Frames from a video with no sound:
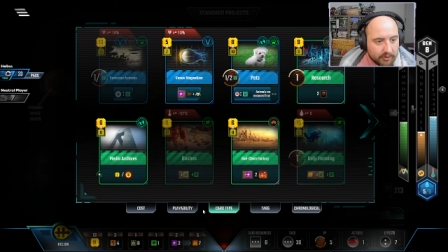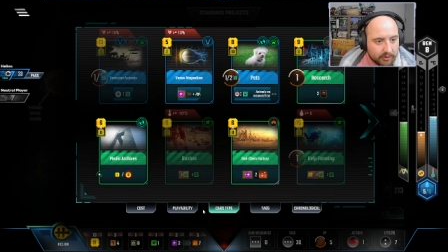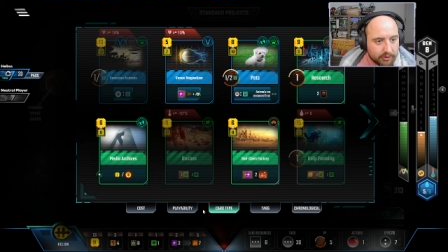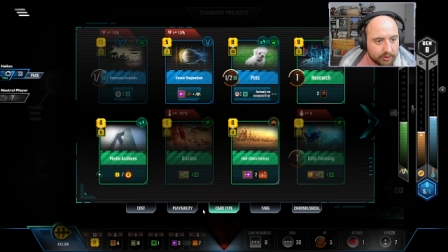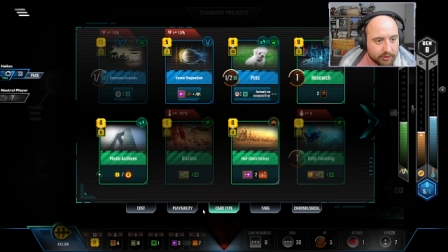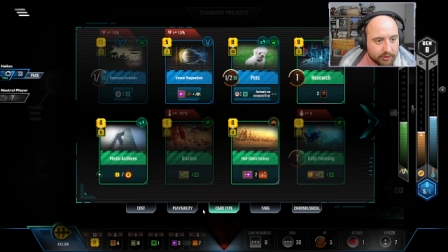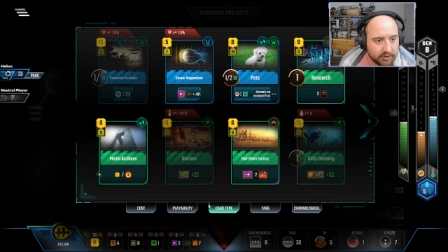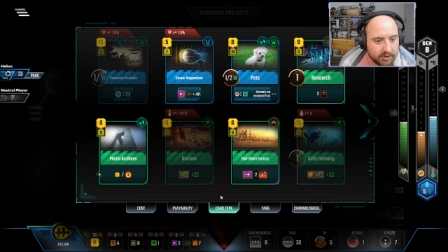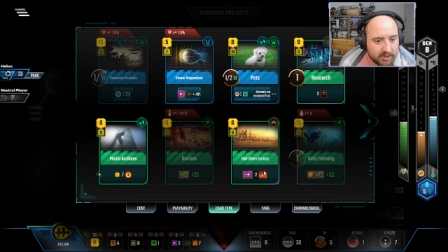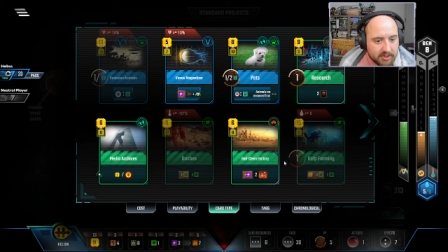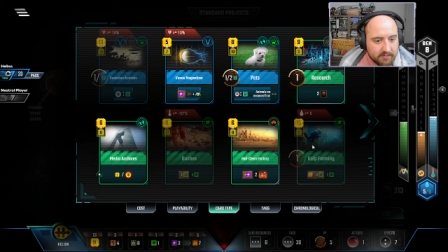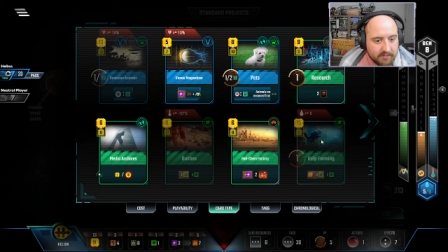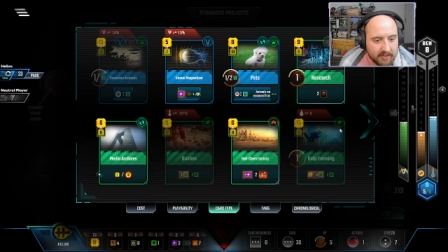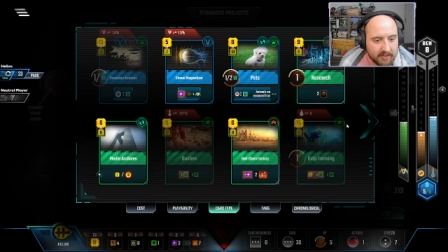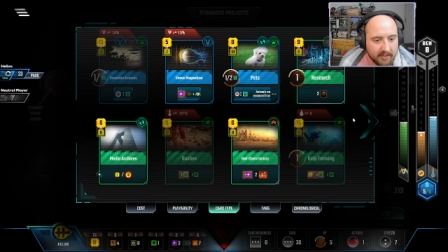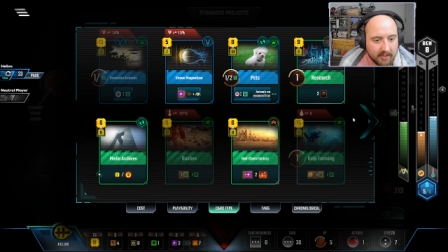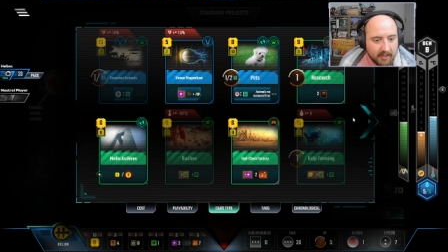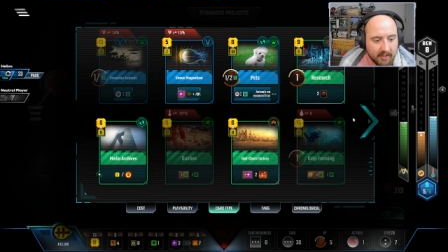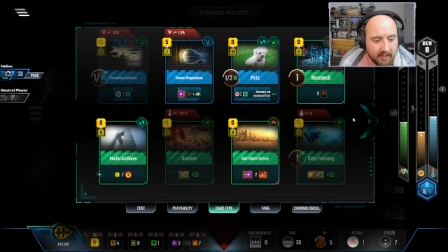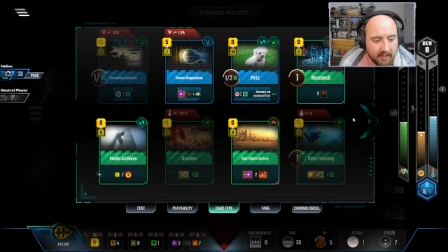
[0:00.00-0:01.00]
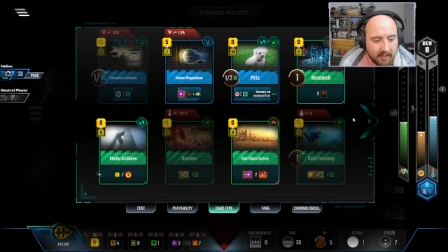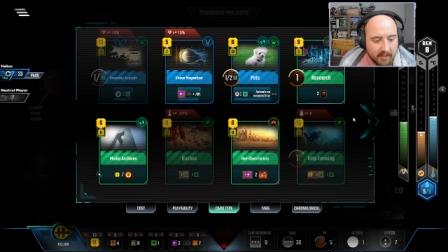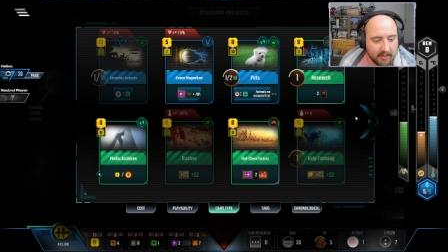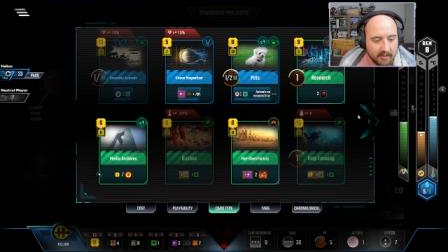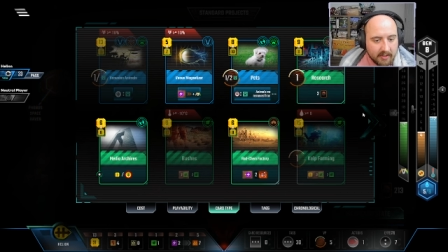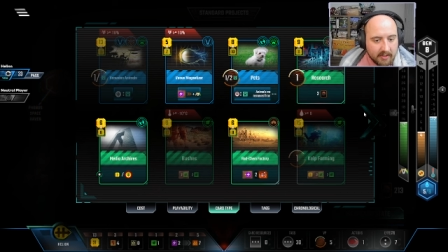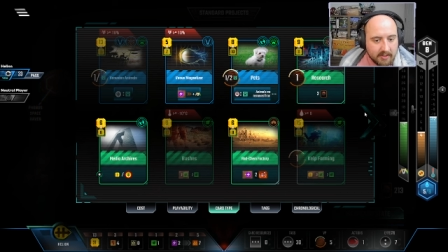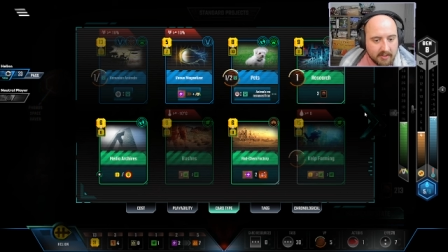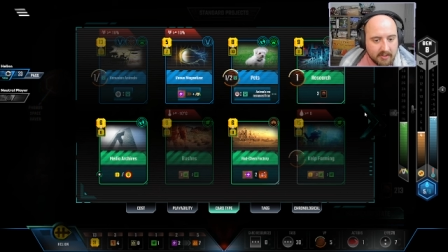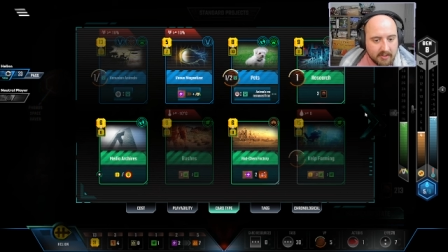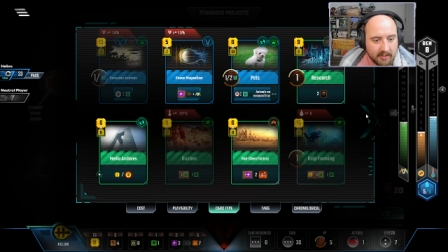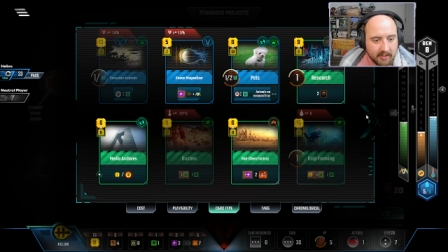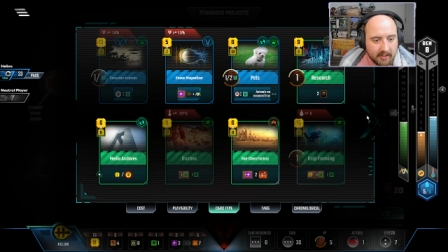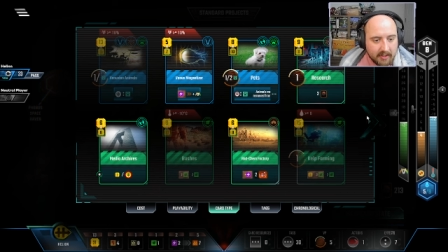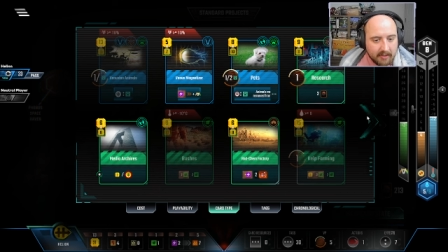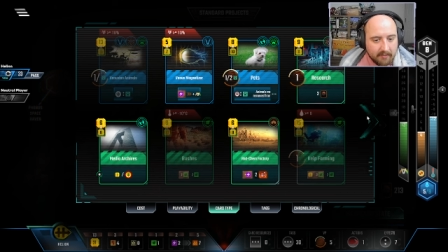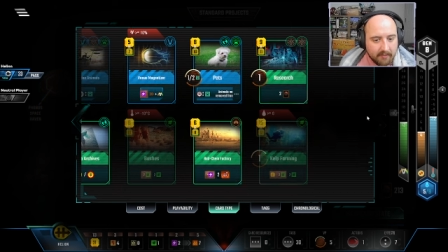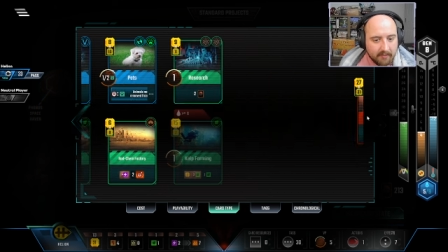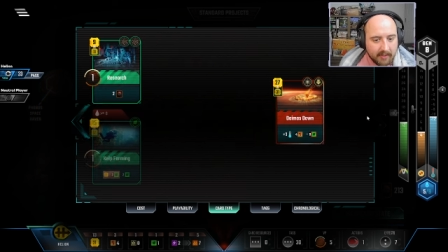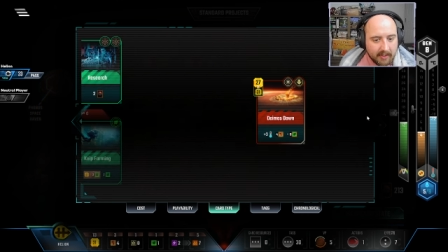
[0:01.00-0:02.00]
just because
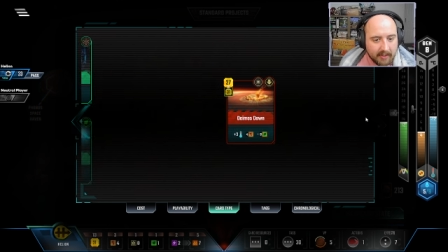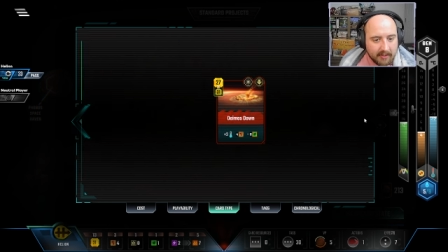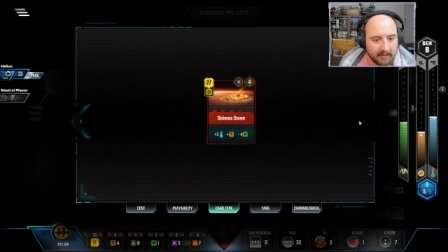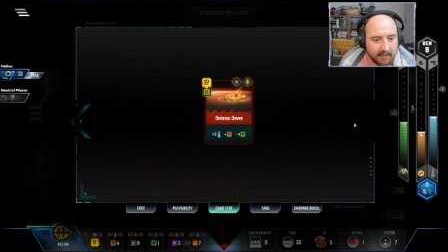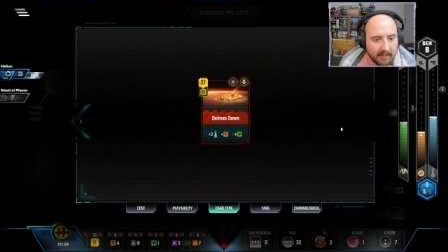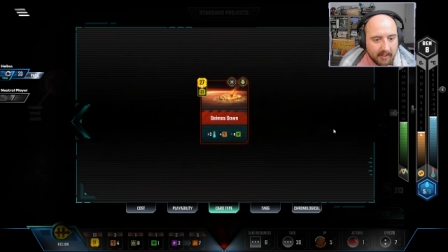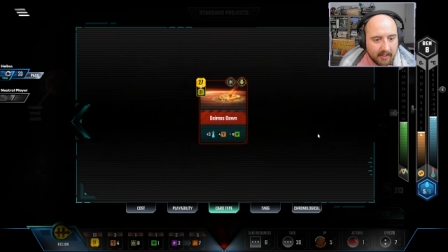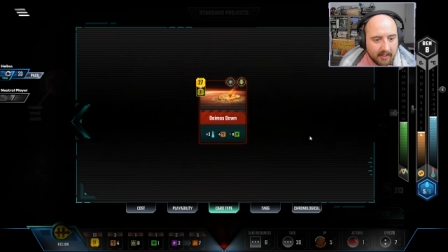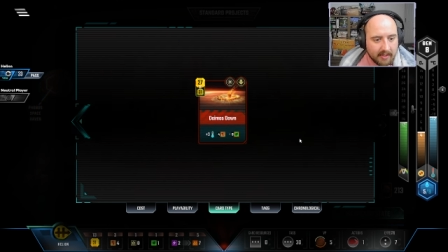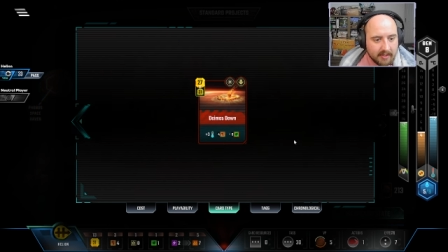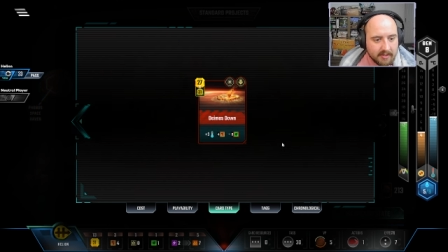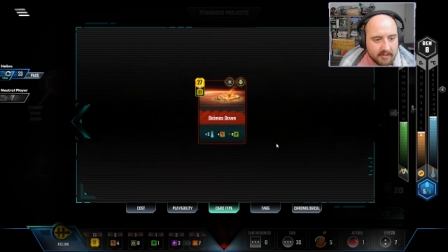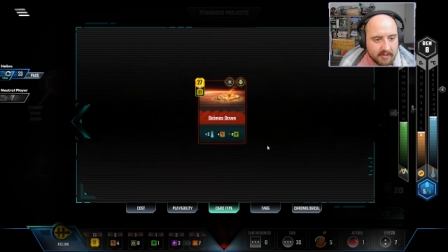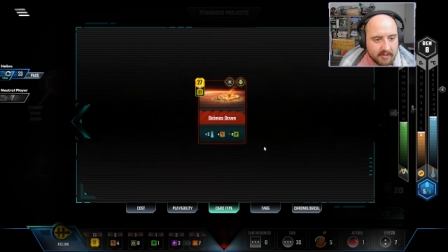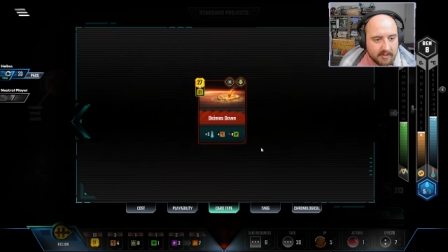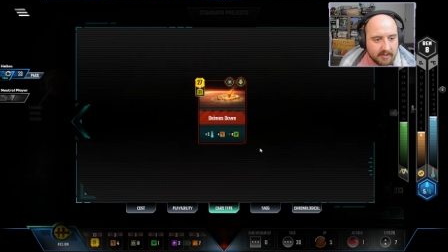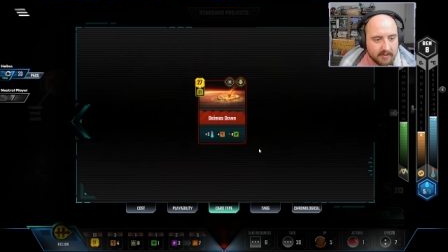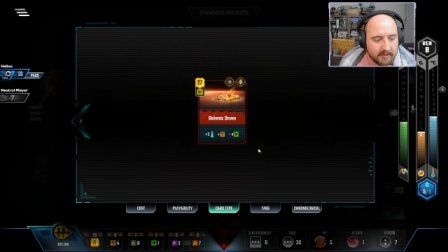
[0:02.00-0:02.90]
it might get us